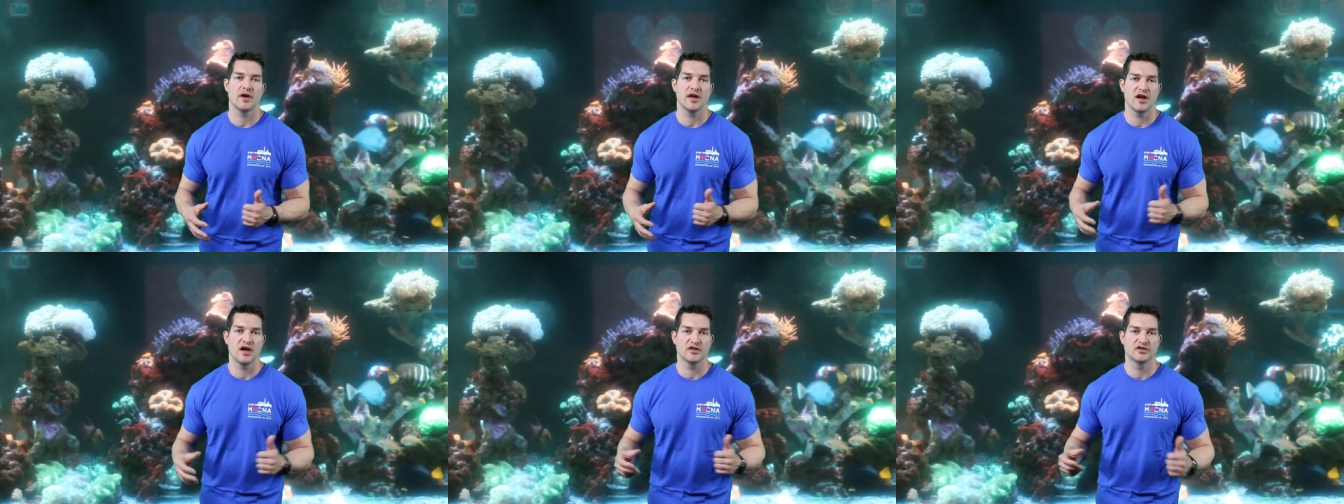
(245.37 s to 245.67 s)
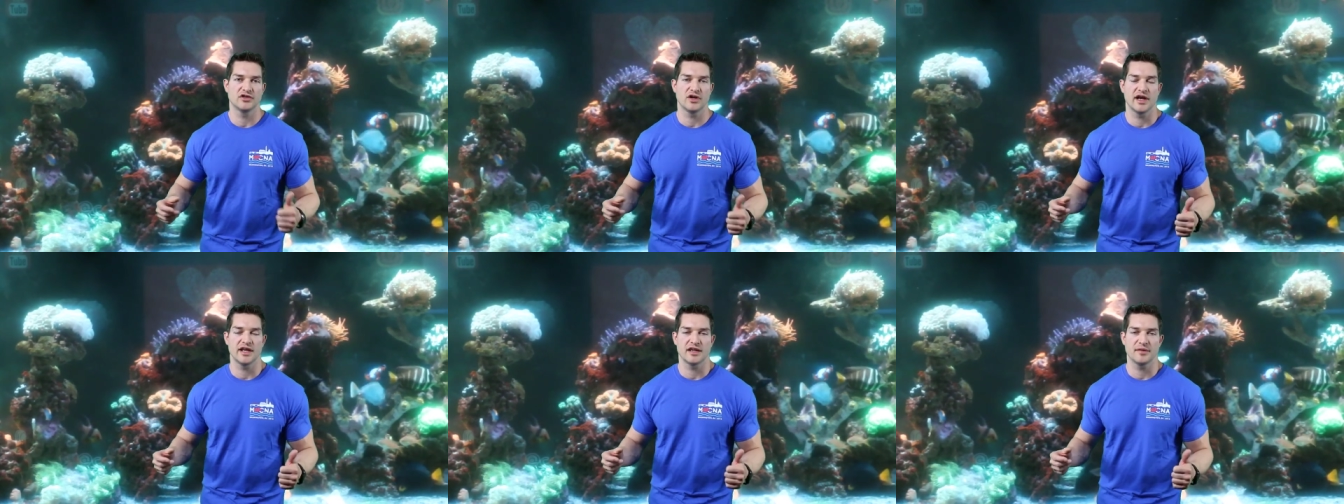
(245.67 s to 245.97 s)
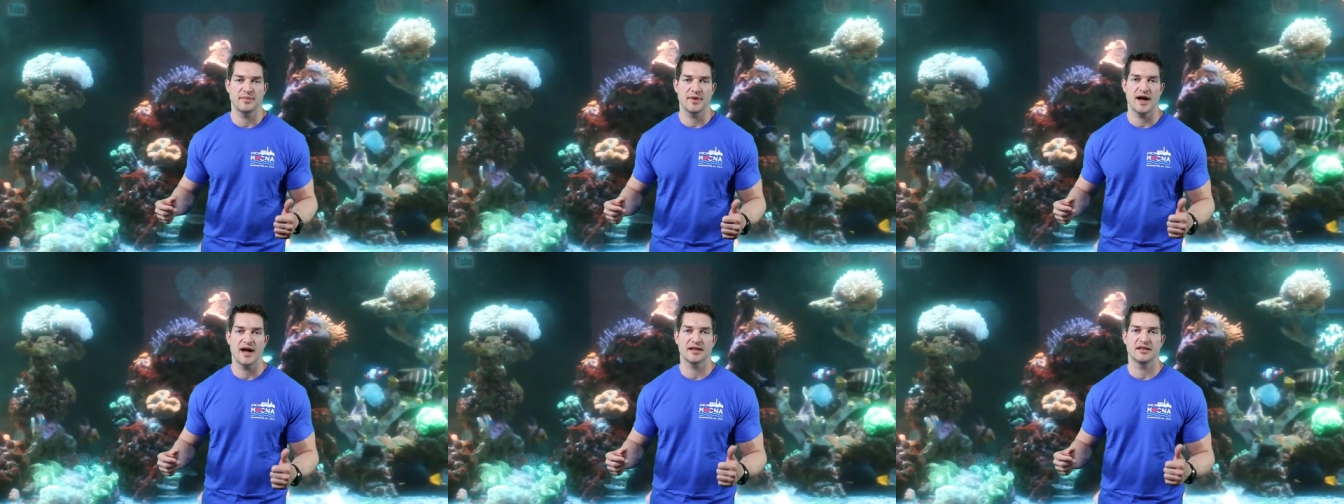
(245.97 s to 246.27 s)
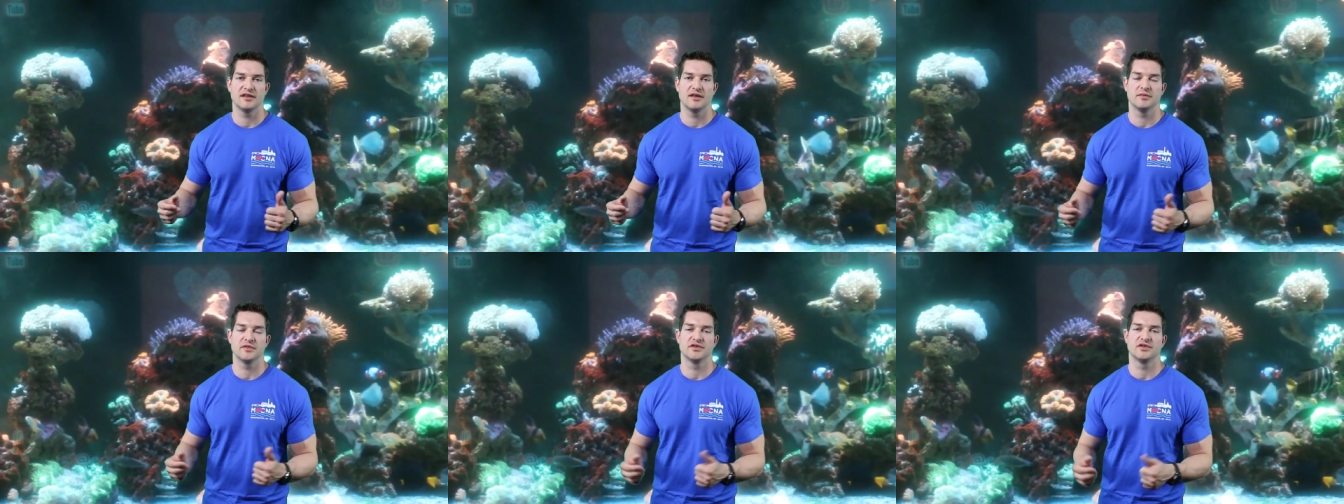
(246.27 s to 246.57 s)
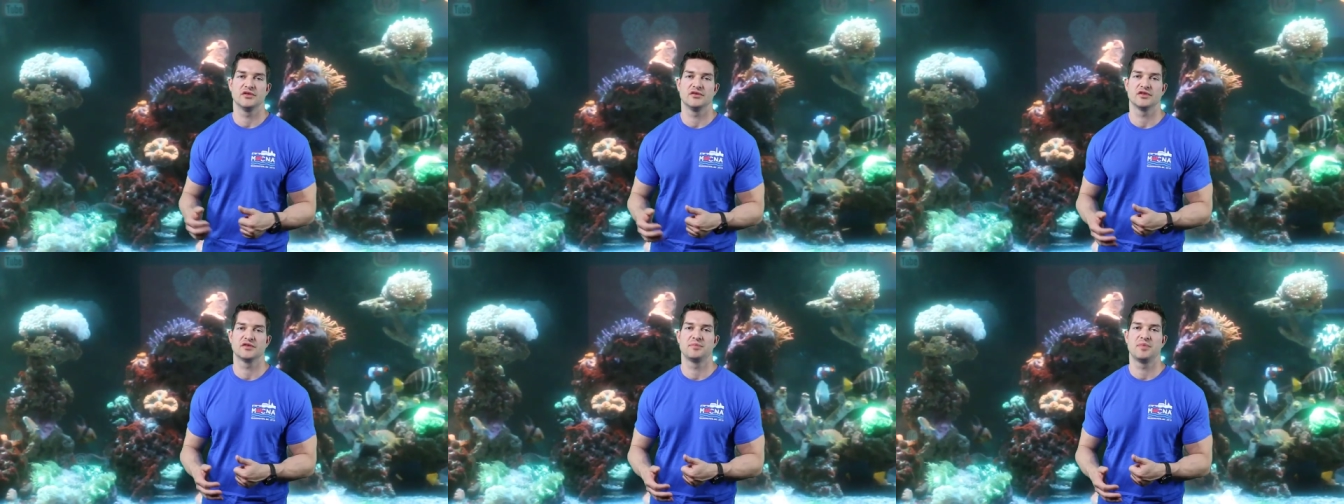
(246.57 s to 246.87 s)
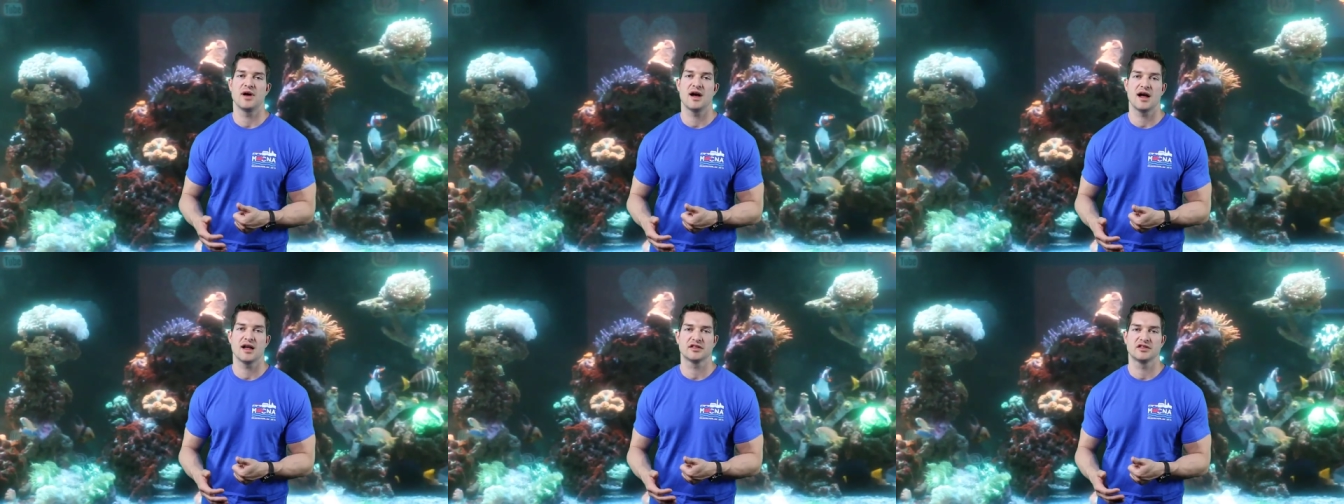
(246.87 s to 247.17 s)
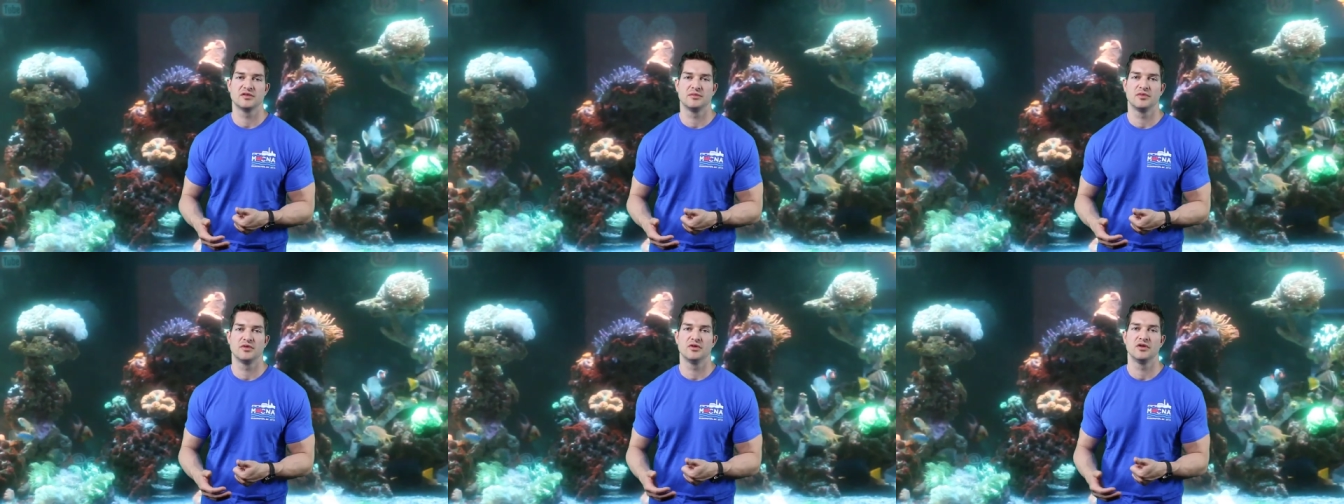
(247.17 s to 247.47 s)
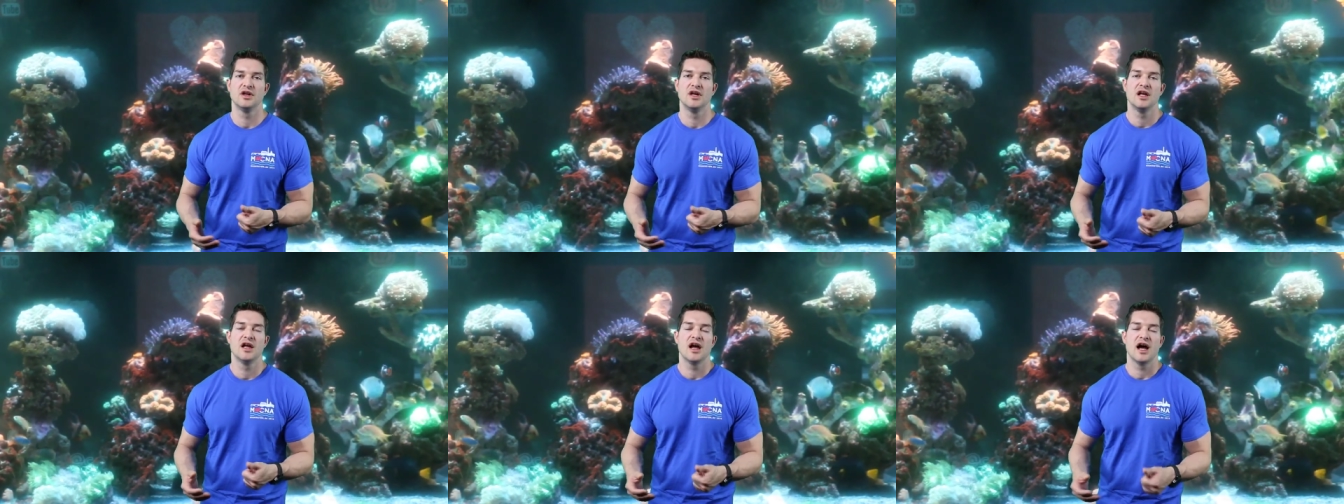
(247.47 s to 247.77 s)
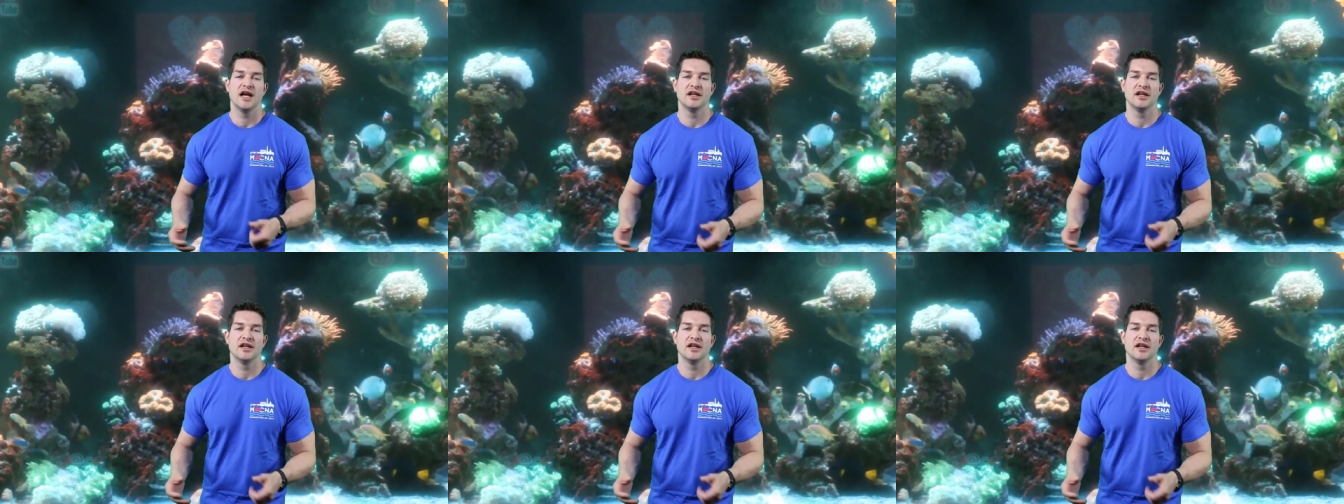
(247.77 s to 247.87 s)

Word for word: and I'll try to get back to them as soon as possible.